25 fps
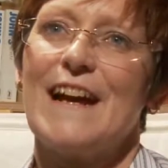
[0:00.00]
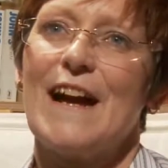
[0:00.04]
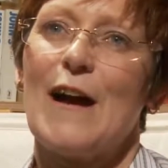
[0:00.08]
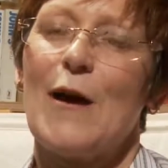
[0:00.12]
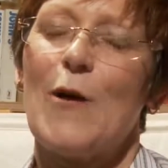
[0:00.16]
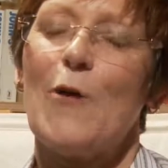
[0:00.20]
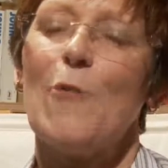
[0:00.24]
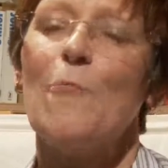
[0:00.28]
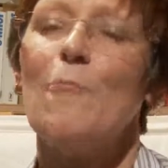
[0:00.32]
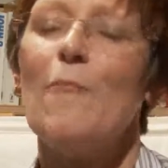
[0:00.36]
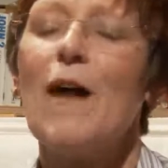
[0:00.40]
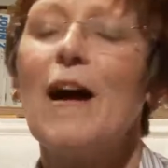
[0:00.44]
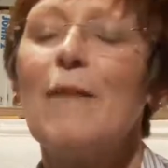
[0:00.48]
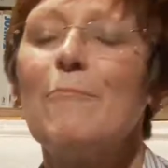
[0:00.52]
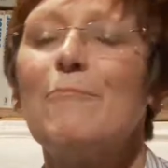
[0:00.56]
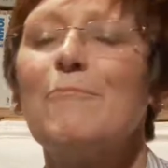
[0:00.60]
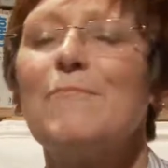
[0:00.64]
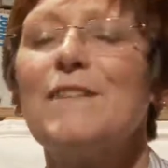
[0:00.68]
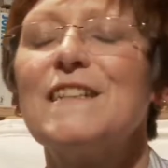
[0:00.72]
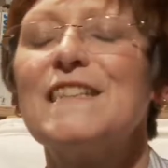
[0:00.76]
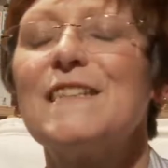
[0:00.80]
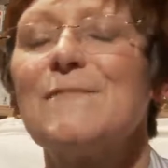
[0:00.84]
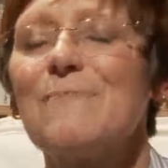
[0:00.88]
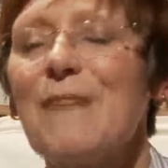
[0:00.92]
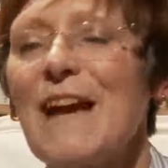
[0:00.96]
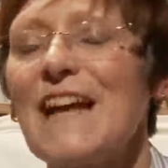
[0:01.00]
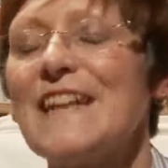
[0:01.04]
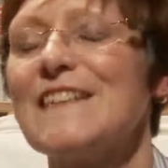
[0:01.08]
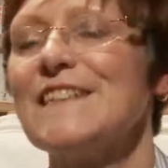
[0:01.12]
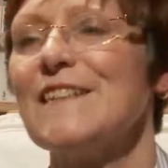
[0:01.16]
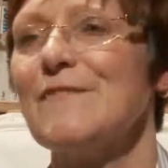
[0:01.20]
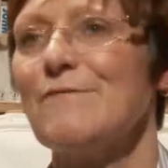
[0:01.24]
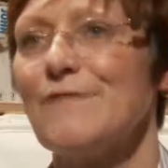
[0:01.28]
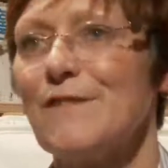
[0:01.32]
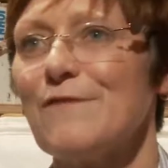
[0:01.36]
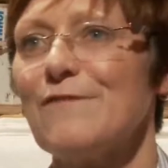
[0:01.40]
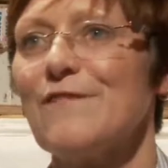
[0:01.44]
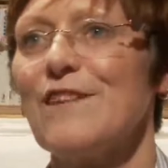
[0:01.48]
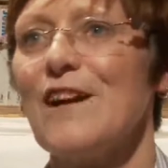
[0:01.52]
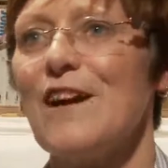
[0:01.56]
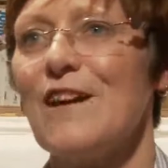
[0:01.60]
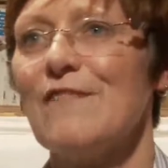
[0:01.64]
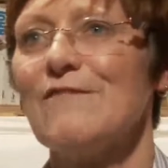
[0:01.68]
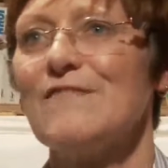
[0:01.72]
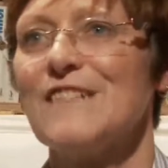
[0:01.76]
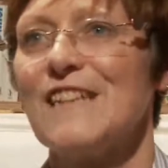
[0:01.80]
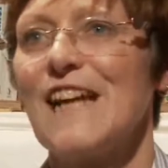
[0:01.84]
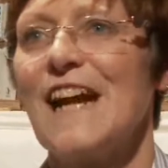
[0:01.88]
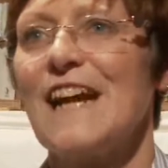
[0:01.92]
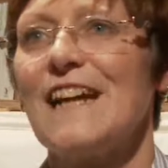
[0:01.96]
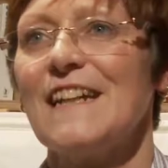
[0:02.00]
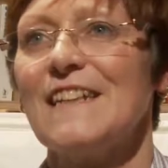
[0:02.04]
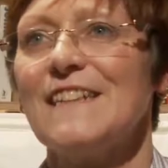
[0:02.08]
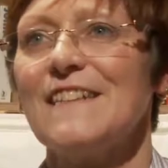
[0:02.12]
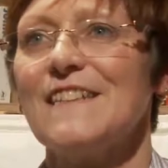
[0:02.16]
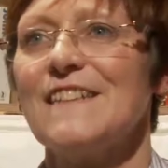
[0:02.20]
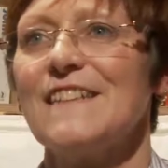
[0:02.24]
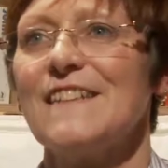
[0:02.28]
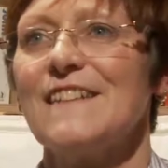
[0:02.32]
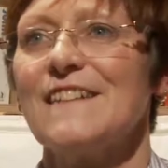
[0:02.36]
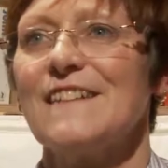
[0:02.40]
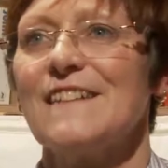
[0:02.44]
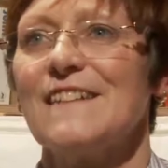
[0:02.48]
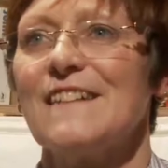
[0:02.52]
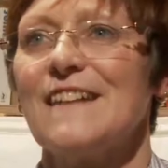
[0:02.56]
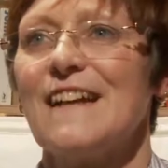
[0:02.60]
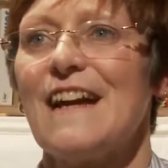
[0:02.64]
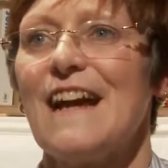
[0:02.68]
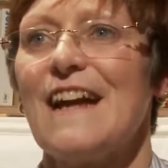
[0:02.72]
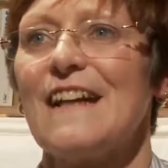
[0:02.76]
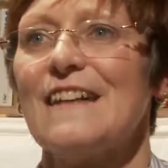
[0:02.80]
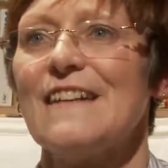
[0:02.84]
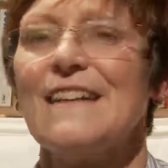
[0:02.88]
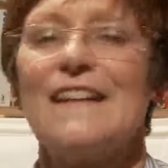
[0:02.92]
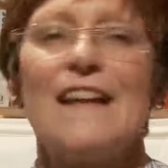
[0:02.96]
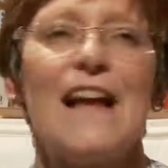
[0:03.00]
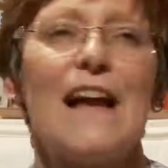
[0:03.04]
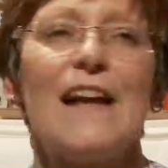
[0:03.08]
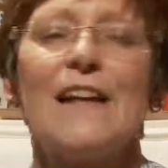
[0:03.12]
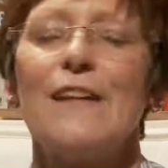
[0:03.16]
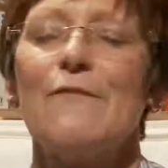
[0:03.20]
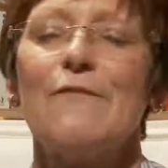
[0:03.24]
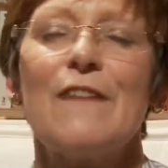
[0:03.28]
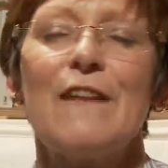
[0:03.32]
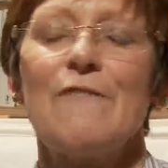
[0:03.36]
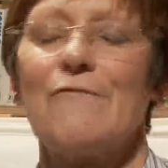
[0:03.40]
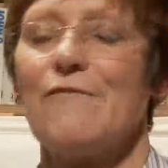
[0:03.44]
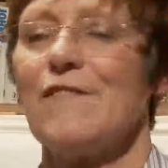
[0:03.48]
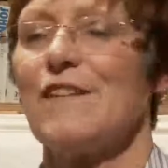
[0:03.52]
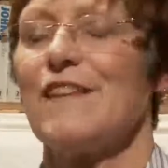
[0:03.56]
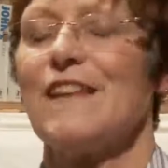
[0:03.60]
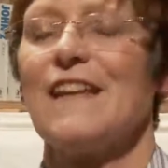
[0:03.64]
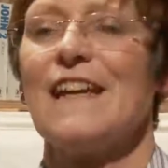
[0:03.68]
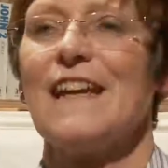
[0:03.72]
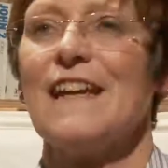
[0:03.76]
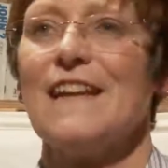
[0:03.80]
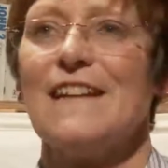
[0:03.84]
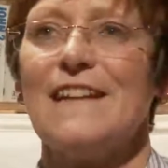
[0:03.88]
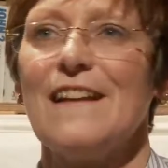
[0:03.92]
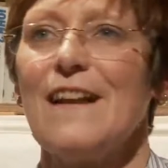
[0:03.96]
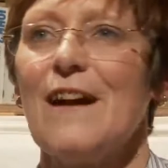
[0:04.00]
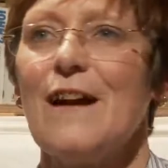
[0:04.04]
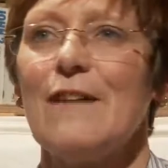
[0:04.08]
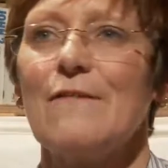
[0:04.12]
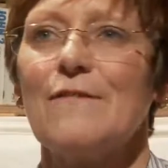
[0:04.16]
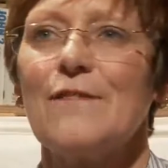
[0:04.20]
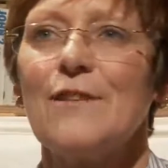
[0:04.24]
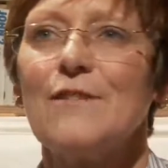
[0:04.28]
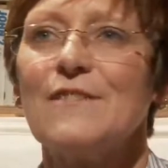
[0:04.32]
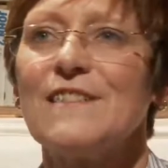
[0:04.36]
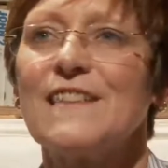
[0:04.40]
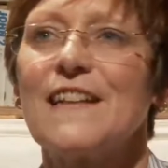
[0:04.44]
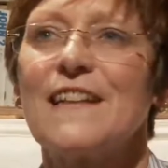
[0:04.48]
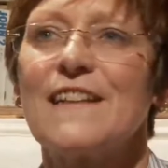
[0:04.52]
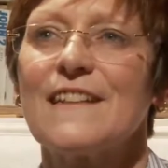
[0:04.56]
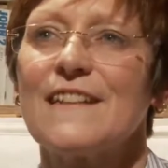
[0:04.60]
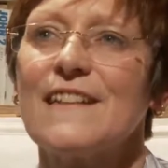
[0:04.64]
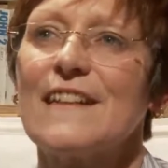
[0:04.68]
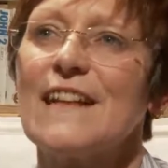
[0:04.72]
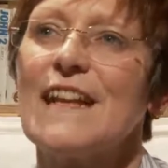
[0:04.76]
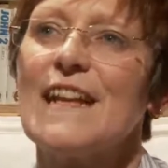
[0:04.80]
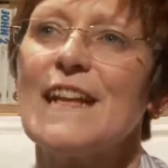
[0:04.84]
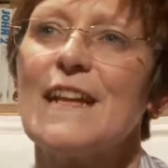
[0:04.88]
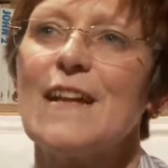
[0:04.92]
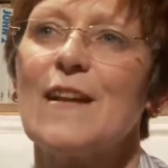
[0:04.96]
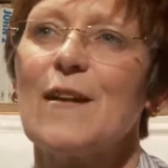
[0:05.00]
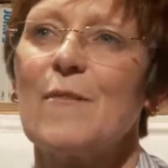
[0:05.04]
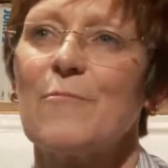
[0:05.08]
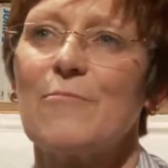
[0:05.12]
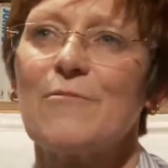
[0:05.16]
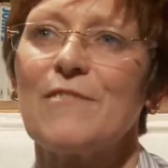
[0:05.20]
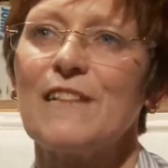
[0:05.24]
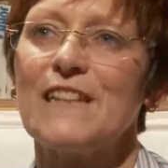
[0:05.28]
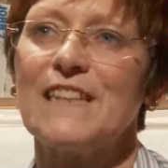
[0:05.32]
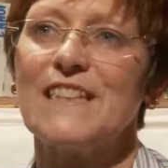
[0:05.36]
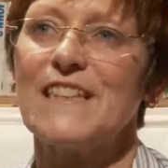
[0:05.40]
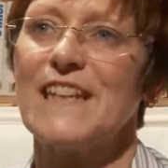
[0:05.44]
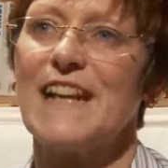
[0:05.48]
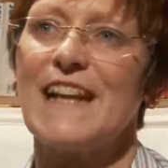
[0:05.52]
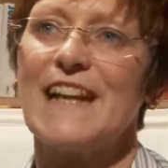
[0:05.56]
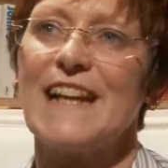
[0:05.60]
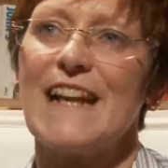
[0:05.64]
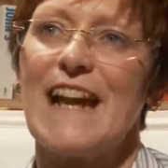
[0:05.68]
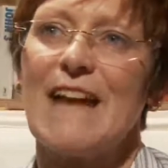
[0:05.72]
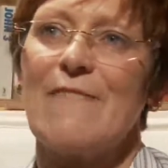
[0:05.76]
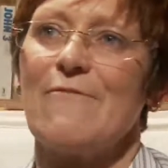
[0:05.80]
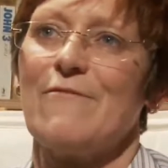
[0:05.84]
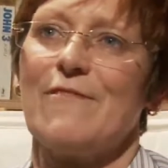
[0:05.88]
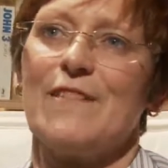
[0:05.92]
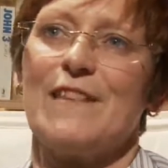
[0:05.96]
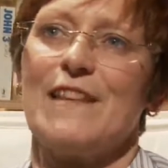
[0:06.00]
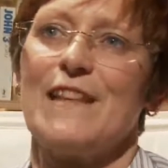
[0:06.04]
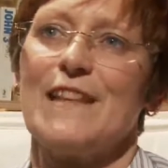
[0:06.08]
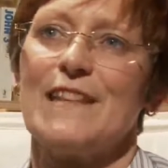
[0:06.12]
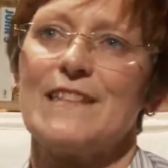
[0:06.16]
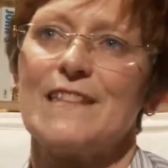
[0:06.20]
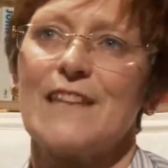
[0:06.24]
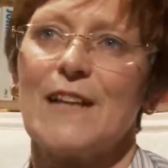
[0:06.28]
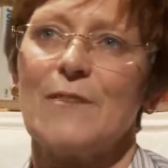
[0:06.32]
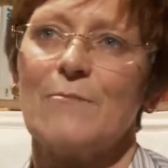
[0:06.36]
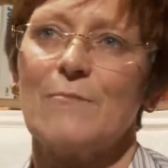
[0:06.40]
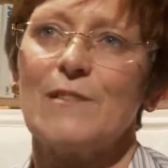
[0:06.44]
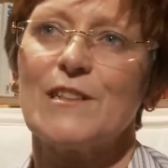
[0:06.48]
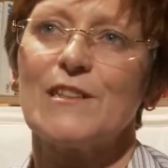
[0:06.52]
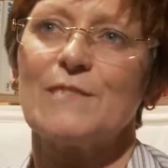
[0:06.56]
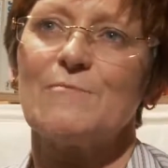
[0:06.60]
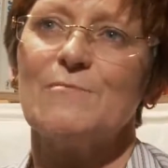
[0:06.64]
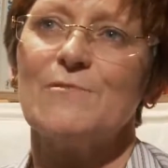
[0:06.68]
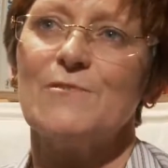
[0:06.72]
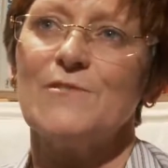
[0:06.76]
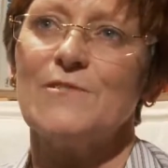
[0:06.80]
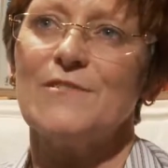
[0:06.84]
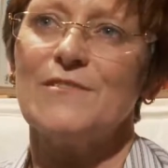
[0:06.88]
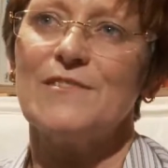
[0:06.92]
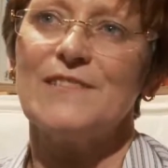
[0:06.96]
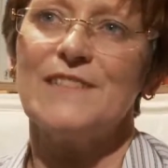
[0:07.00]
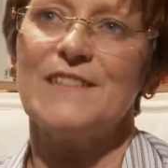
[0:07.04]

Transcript: Oh, my perspective of life changed, and of everything in life. You suddenly appreciate everything so much more.